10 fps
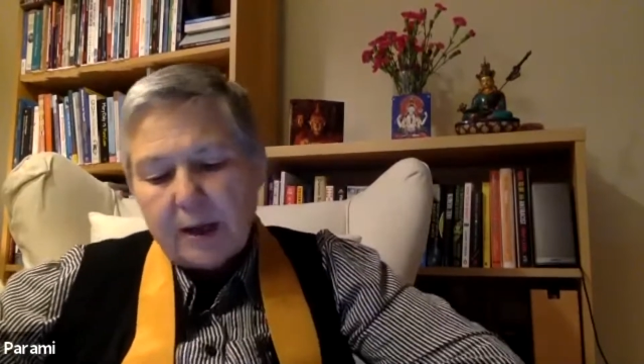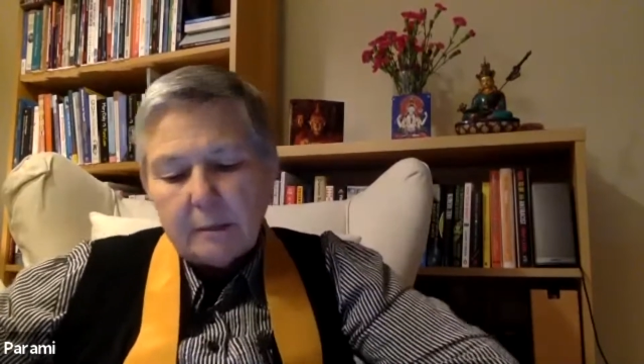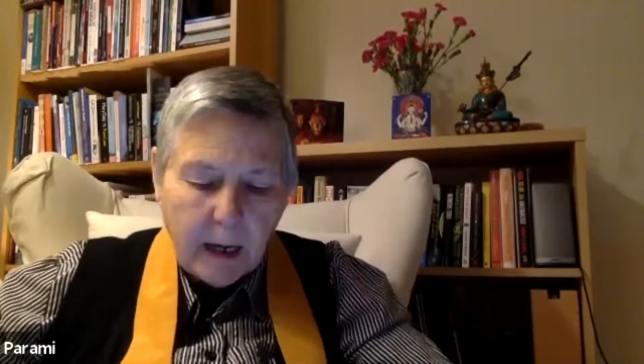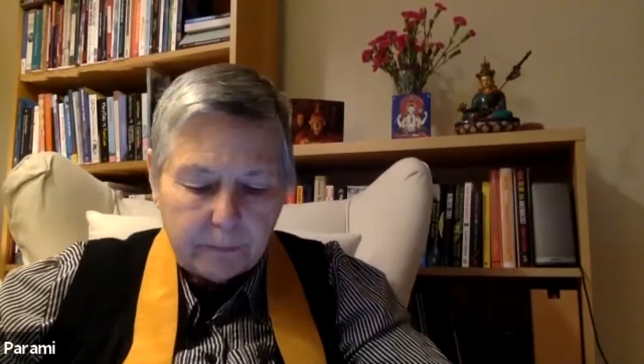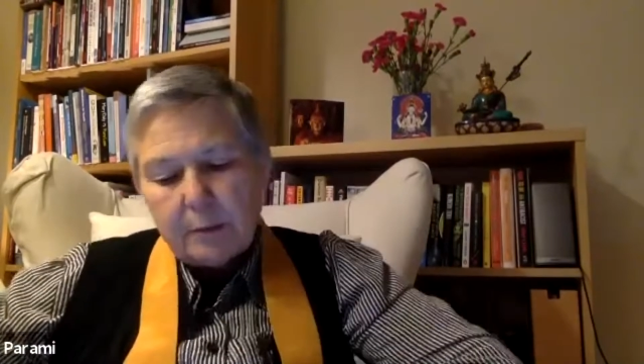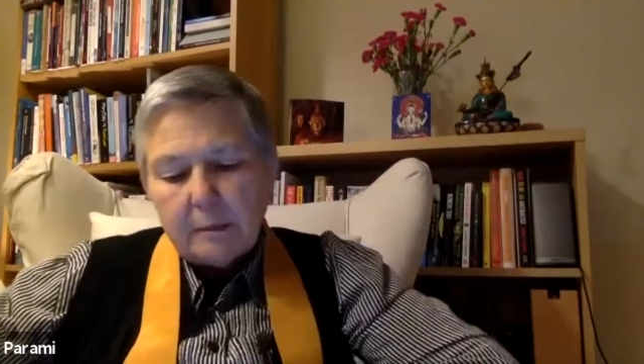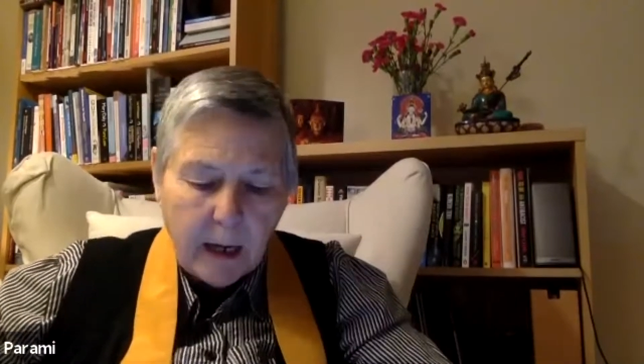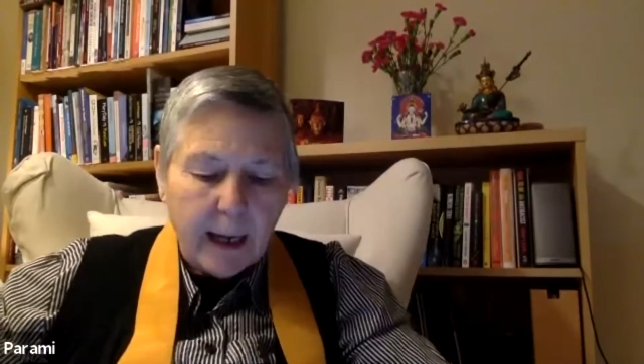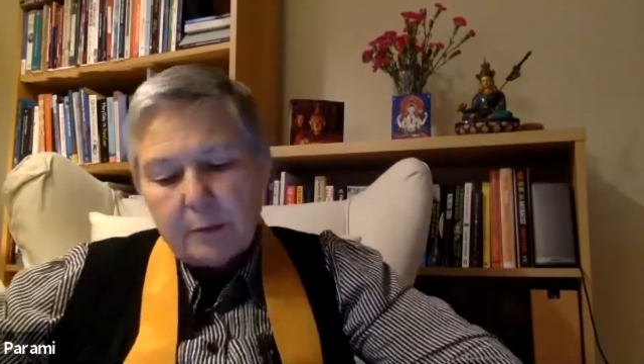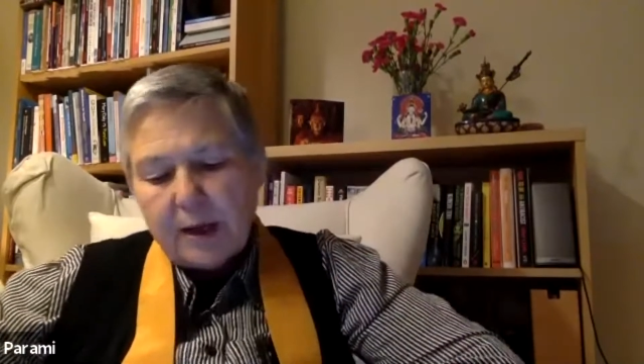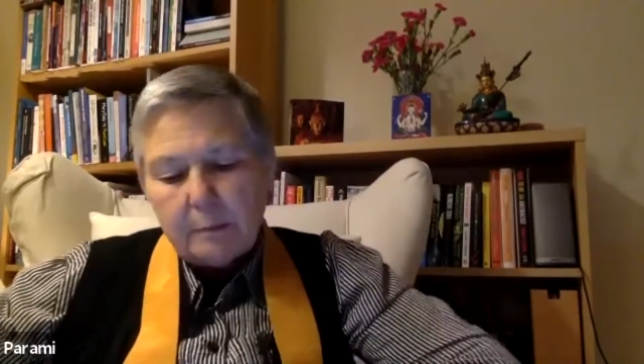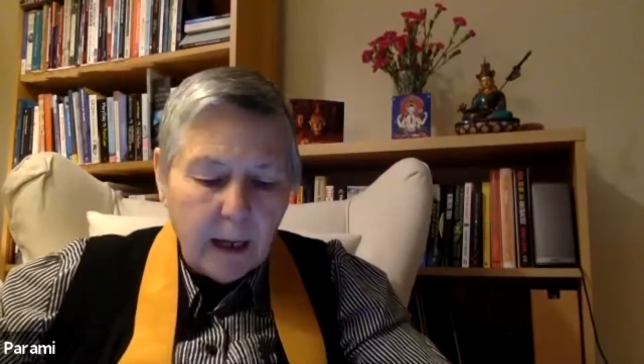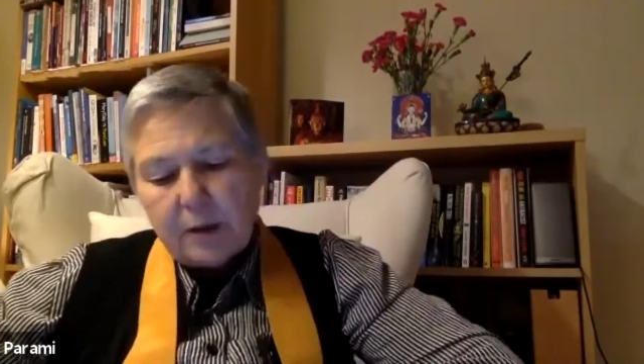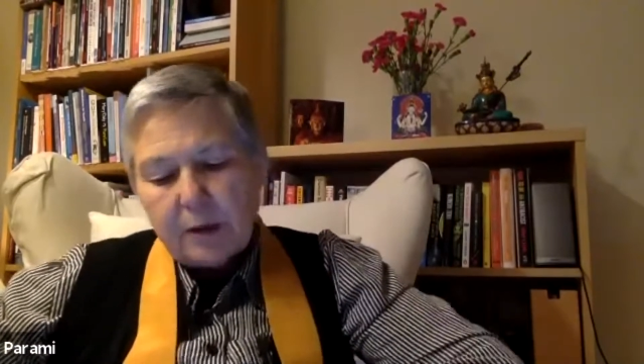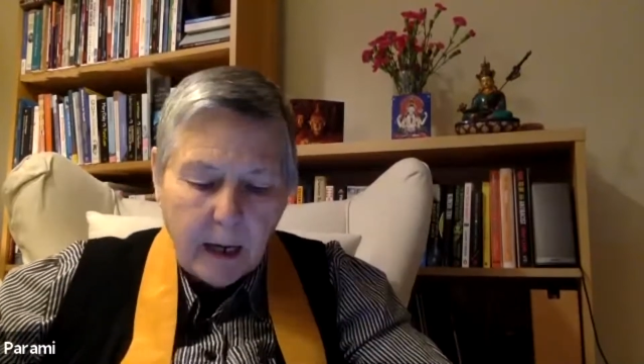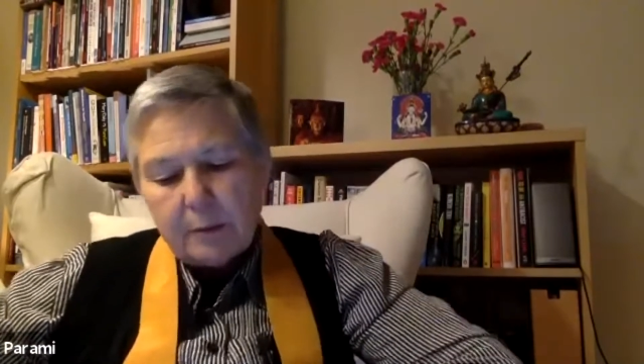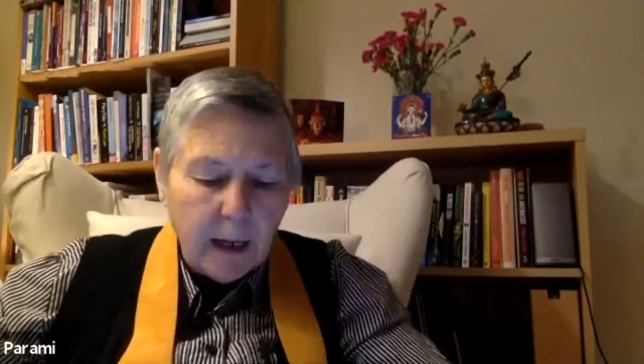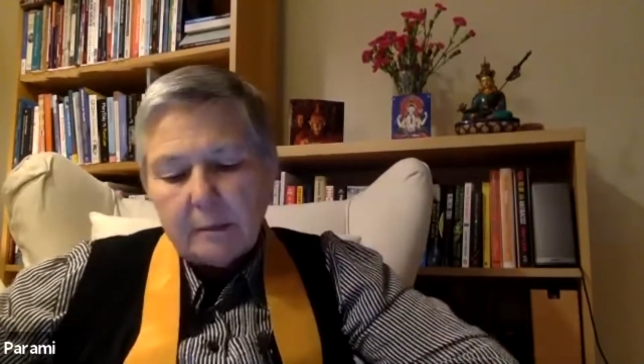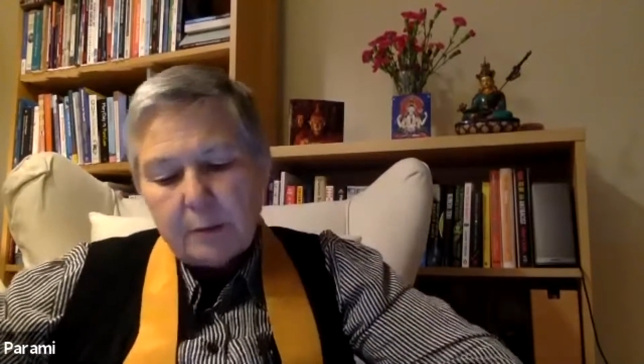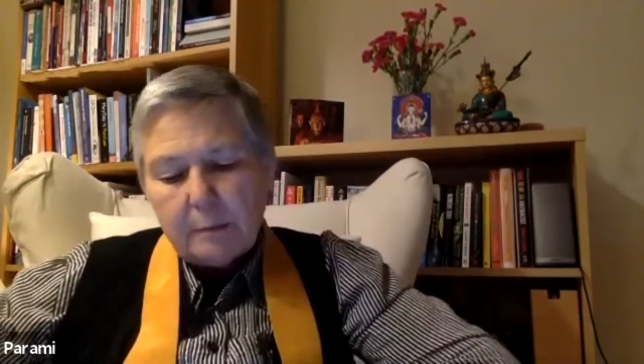But when I came across
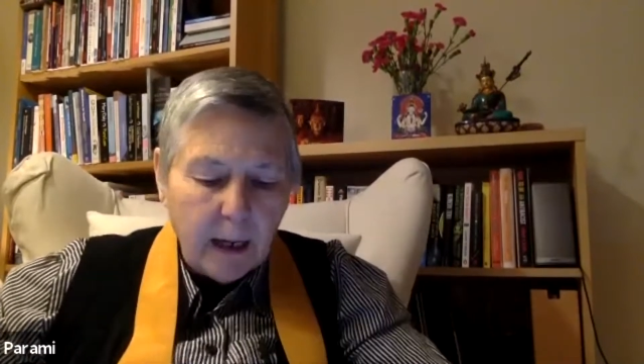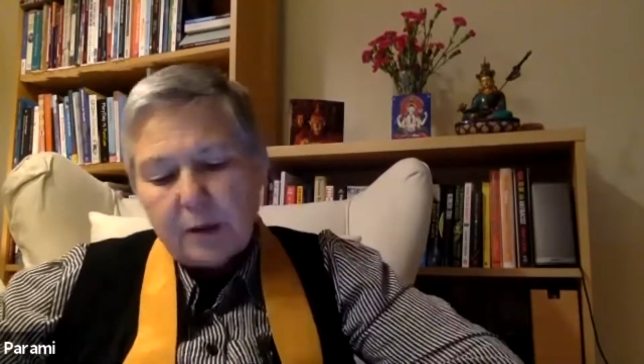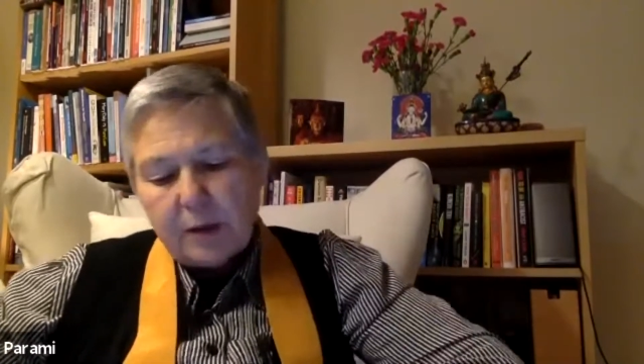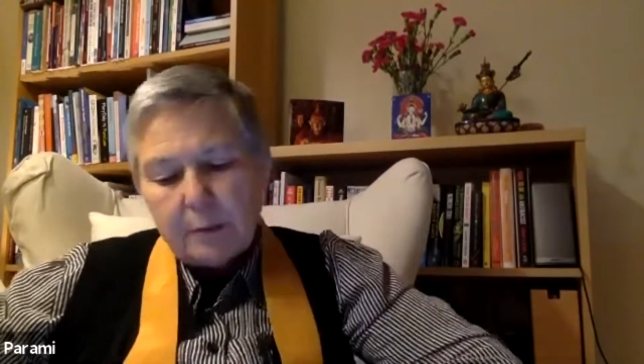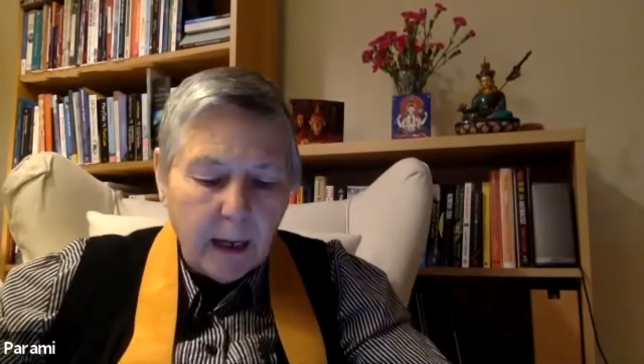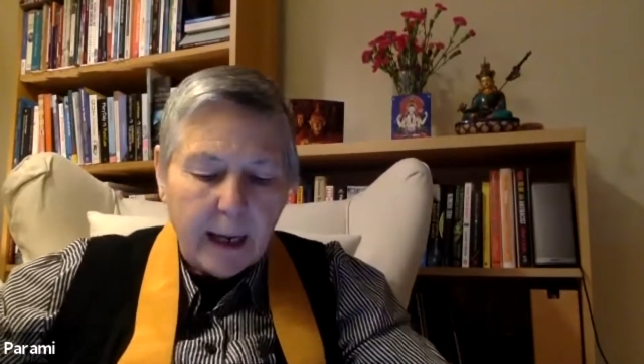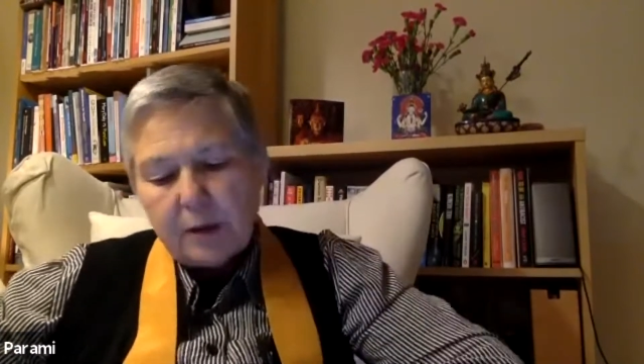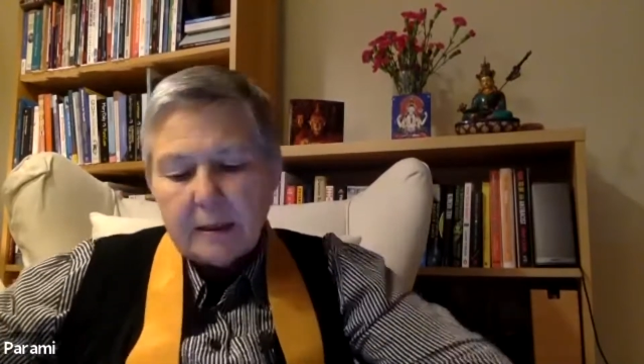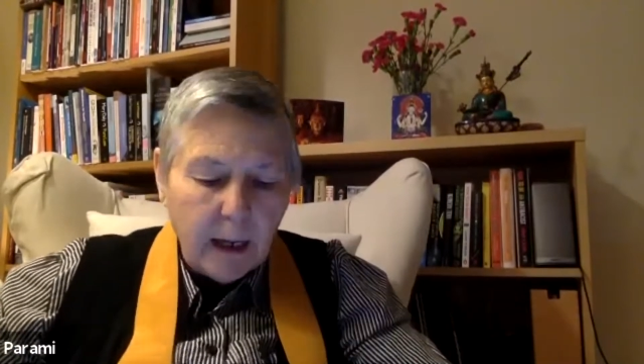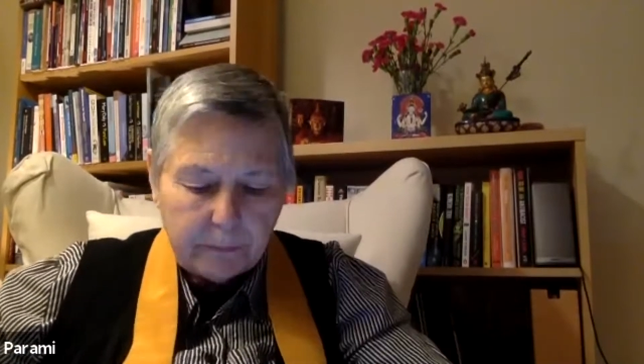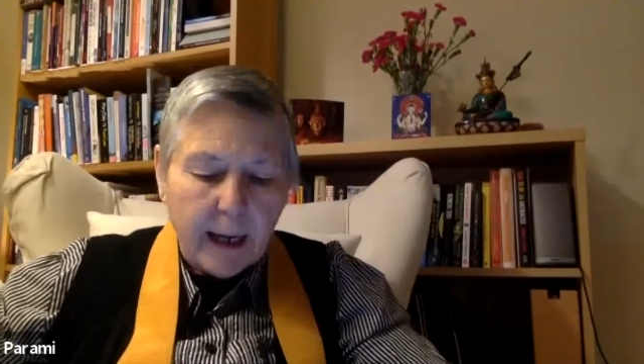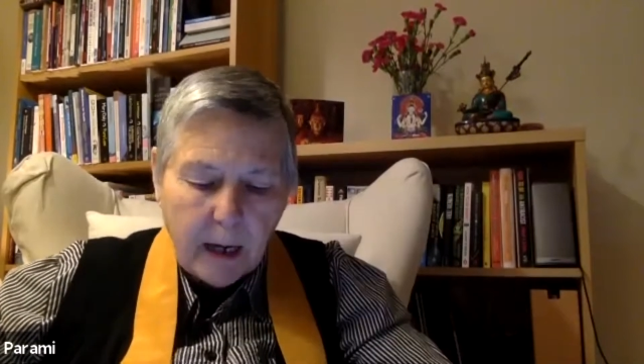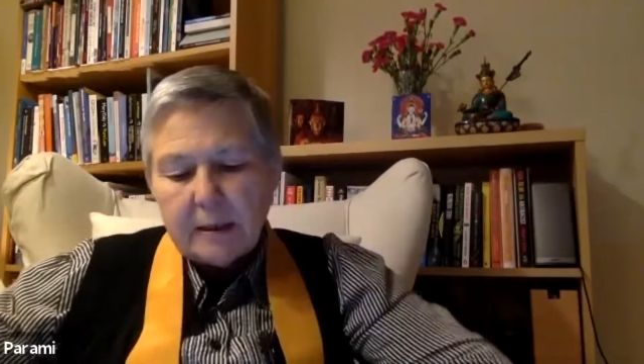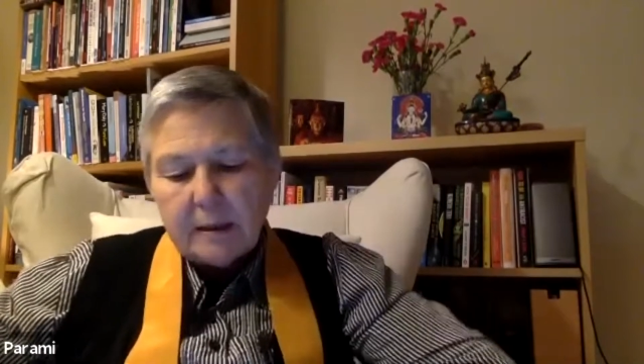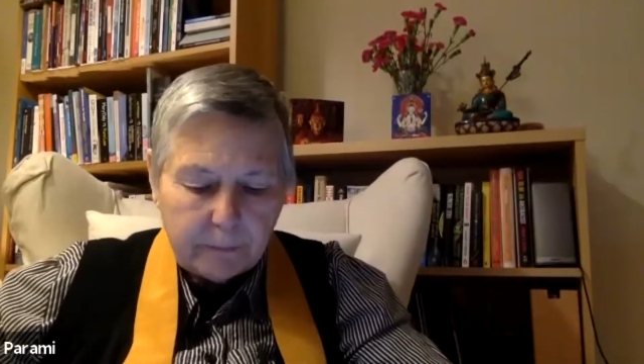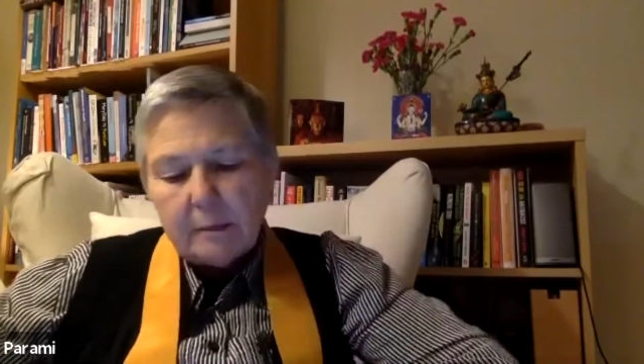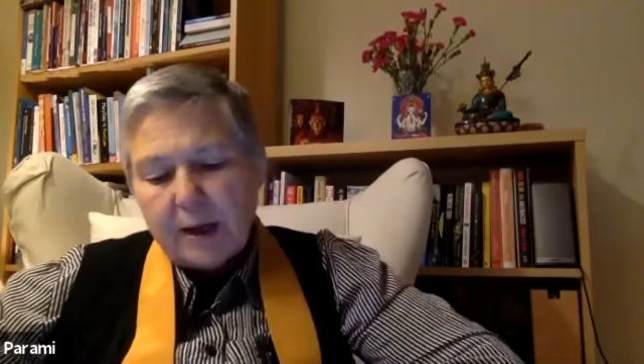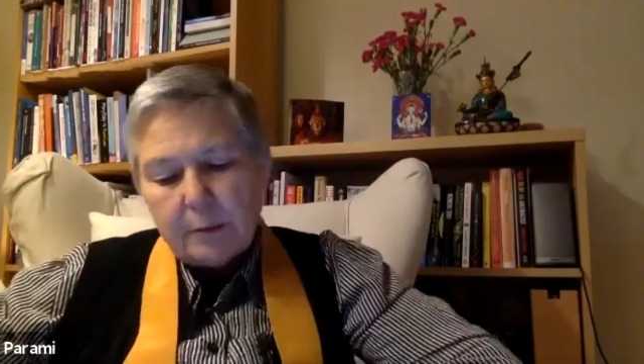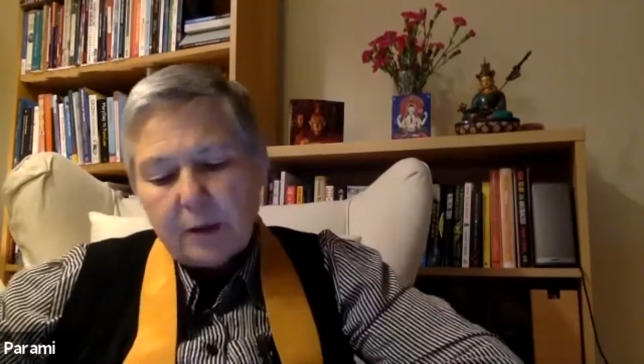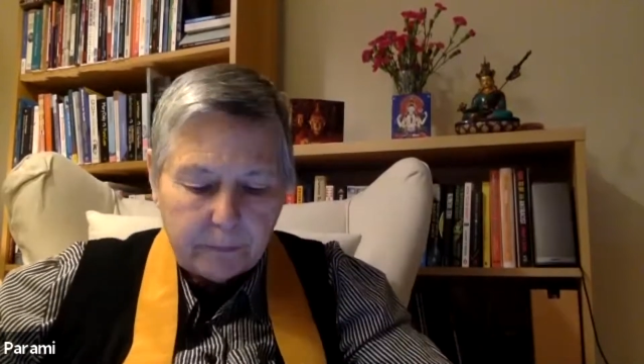Buddhism, I was quite pleased that I didn't have to
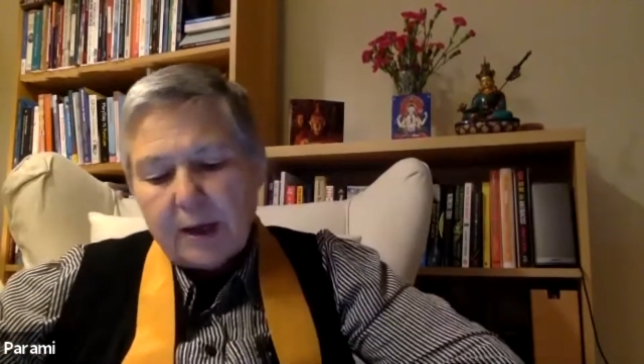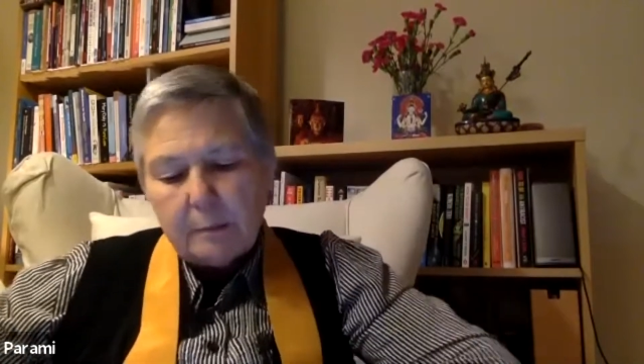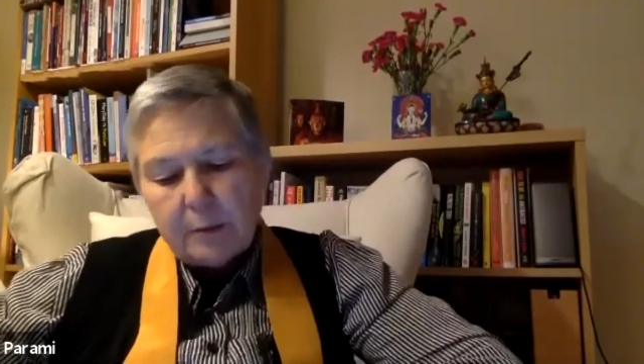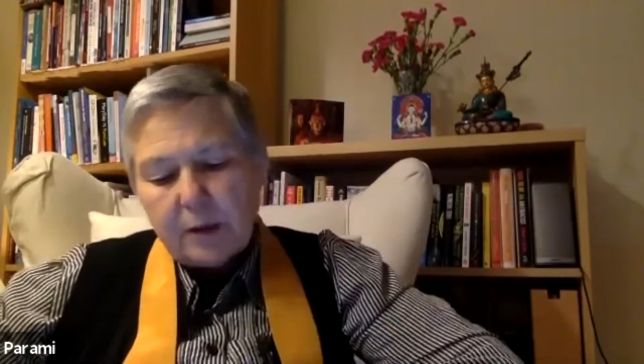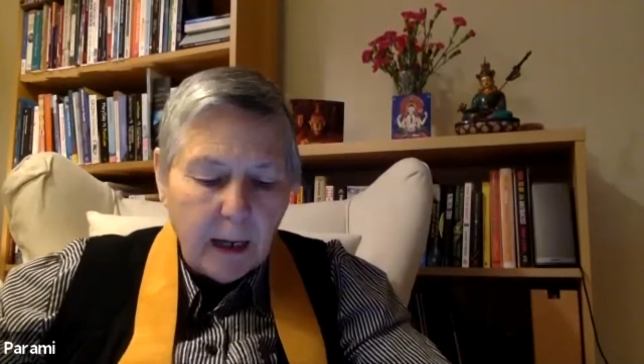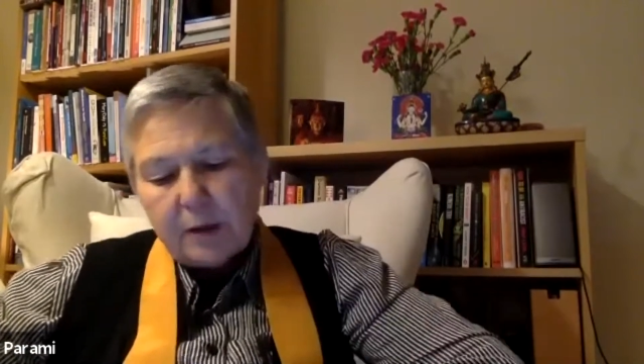make that choice.